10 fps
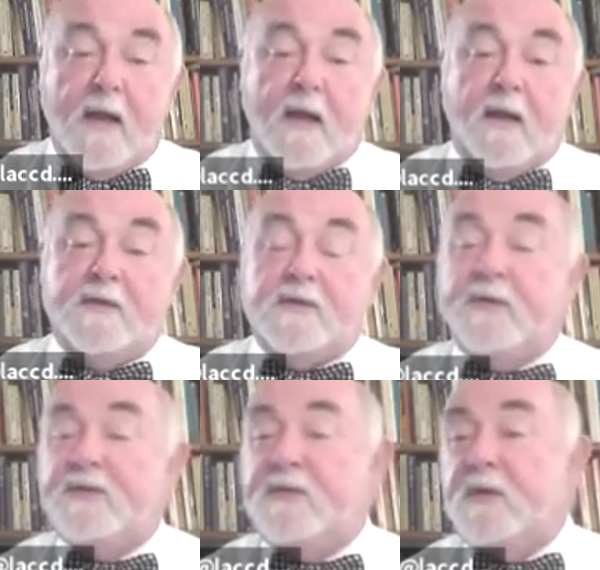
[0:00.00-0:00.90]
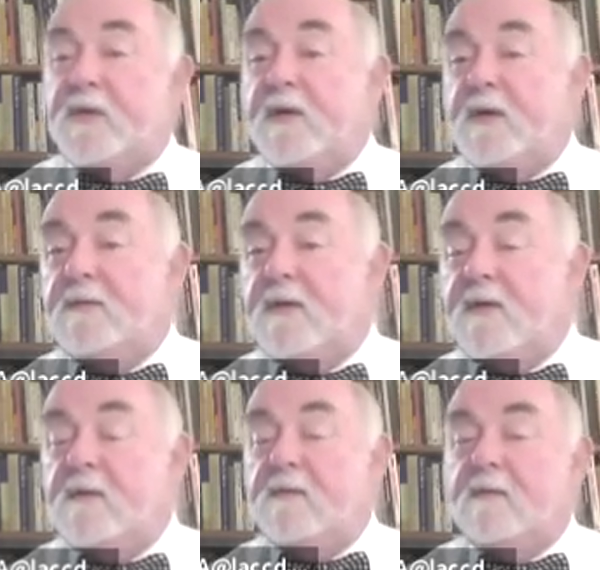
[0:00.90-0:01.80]
There's also uh,
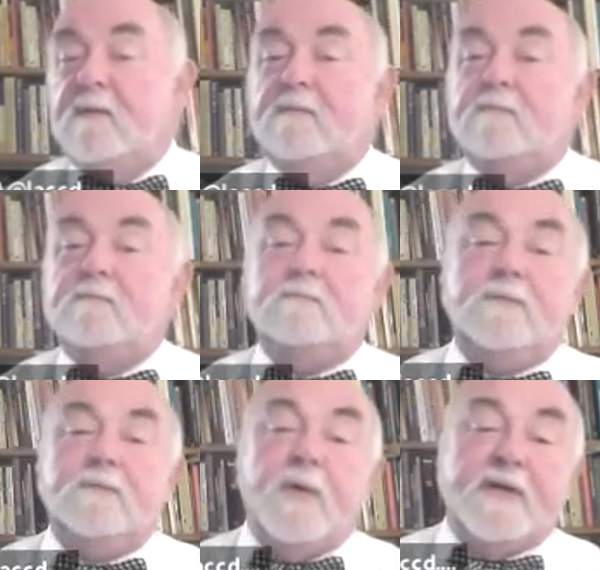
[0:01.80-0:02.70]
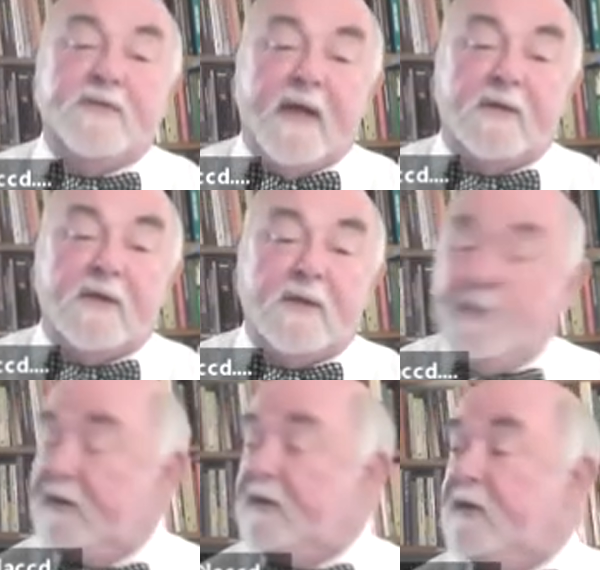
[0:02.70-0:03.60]
another noise factor, the
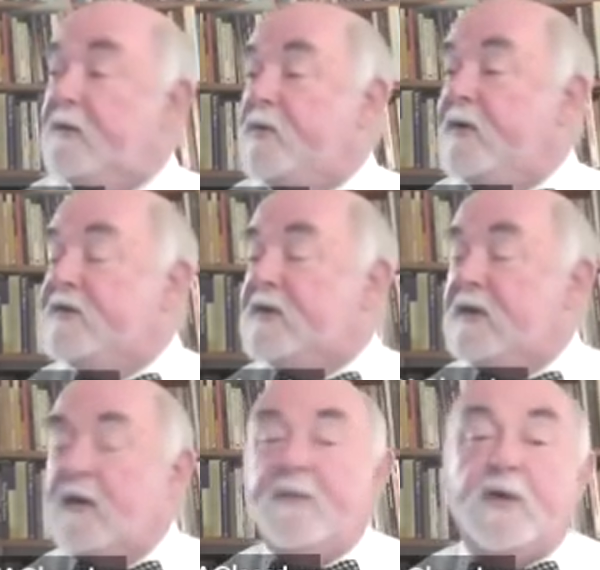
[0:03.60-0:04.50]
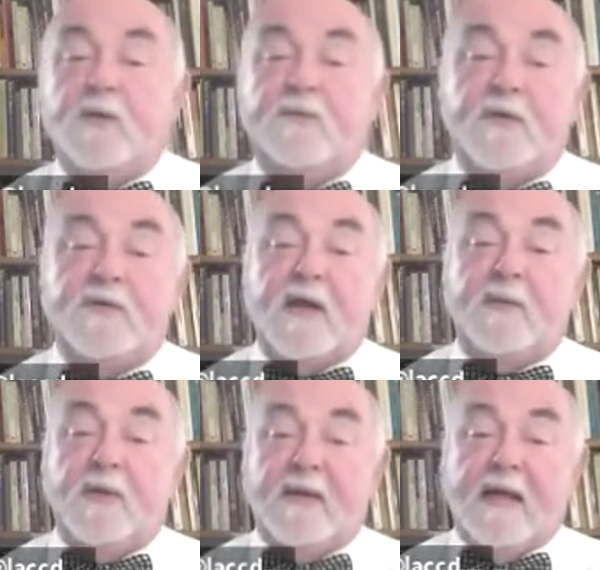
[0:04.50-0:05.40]
billionaire boys club, you know, folks like
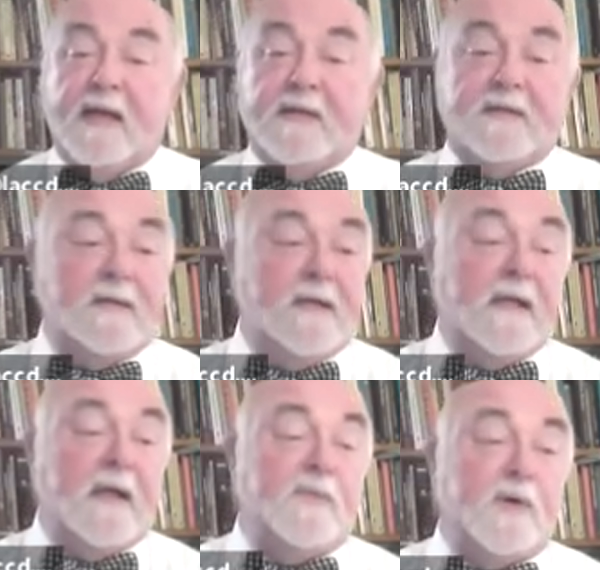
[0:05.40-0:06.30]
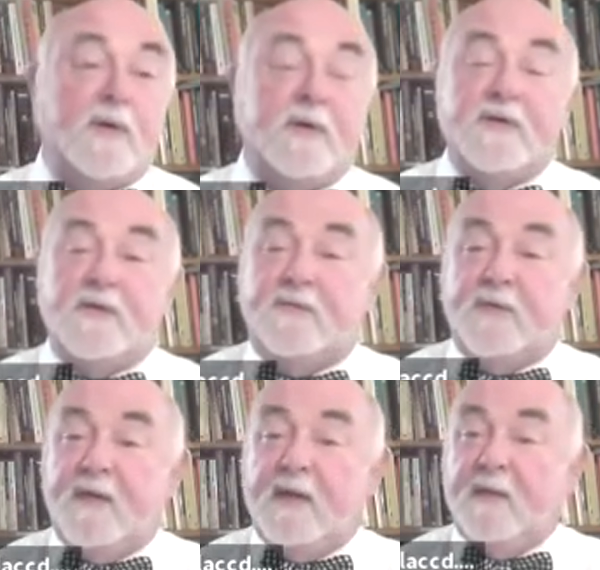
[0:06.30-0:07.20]
Bill Gates and Eli Broad and so
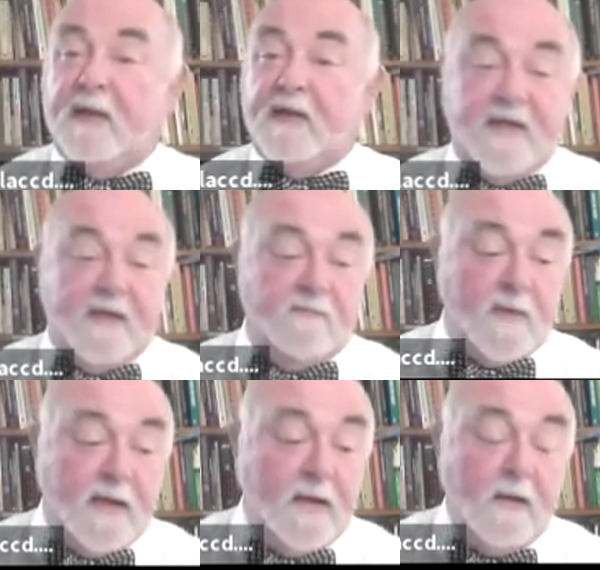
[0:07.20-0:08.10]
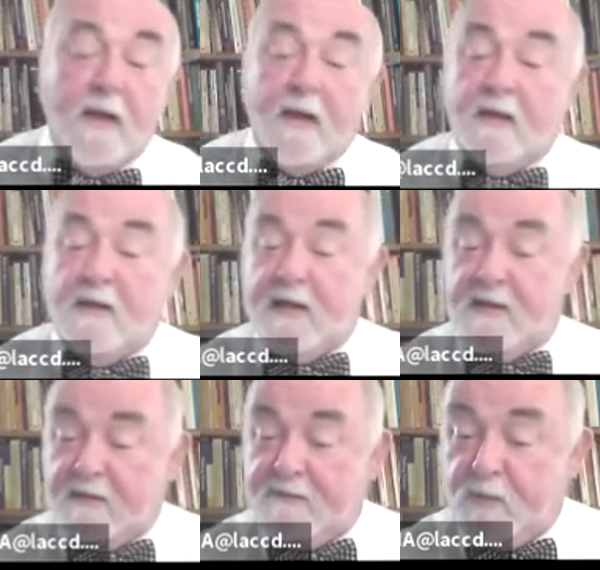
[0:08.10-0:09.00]
forth think because they have money, they
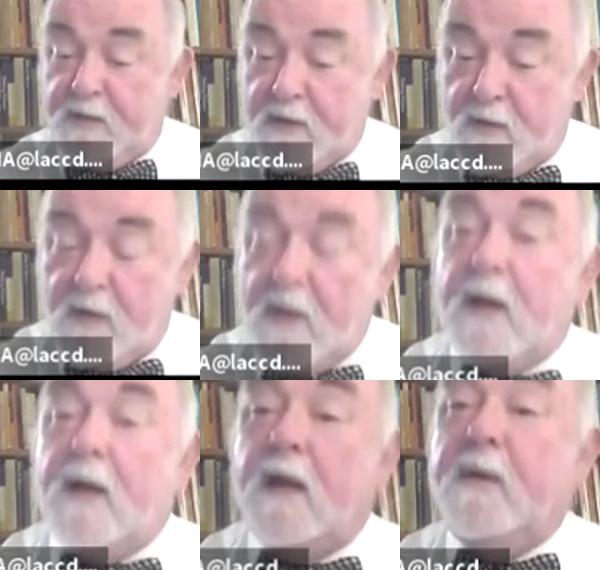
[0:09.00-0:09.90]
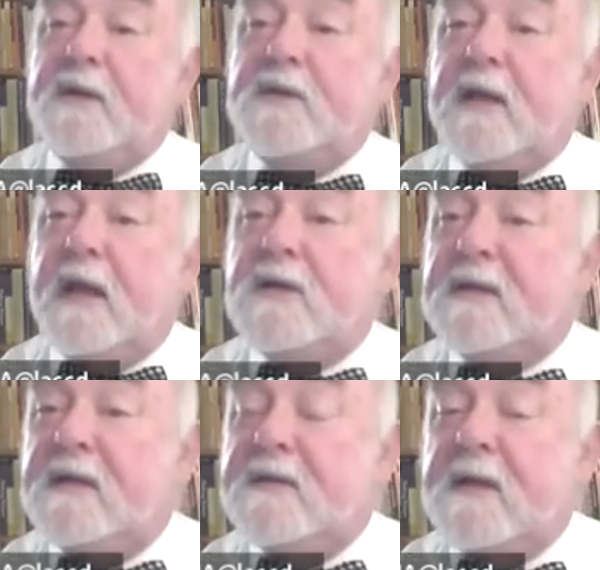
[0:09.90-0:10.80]
therefore know uh, what
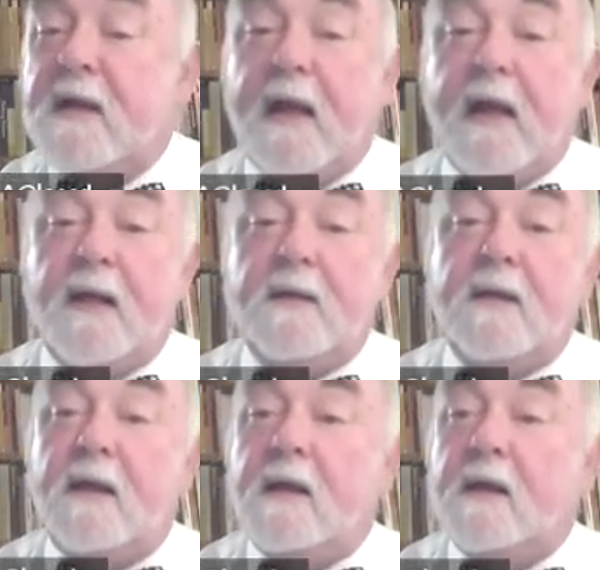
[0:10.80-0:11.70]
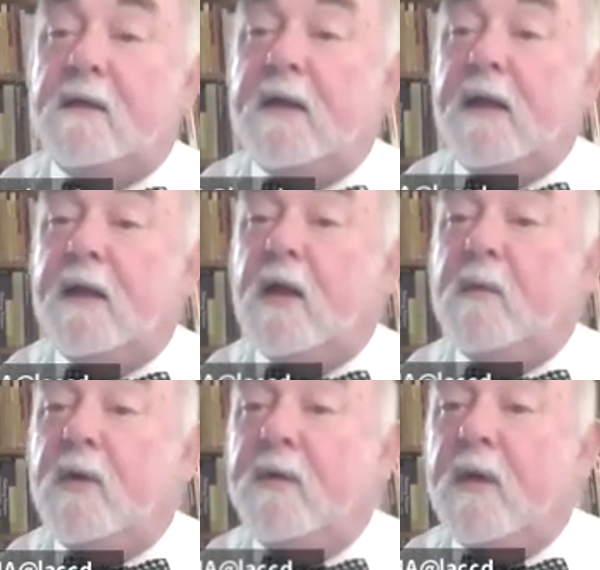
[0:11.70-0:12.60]
education is and they, uh, they
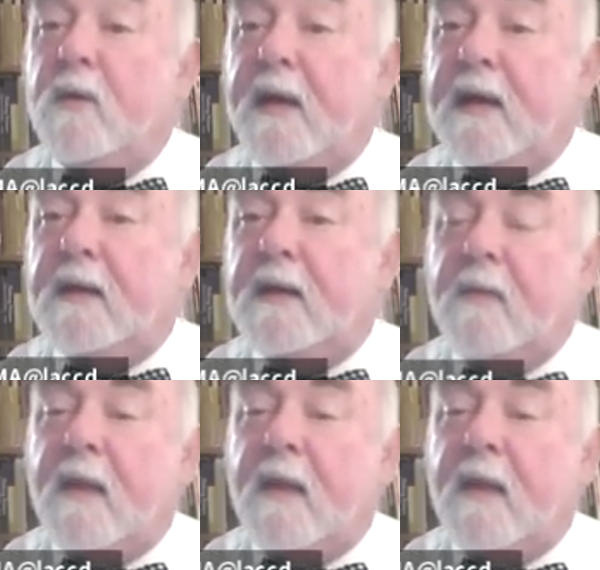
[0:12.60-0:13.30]
elbow their way in.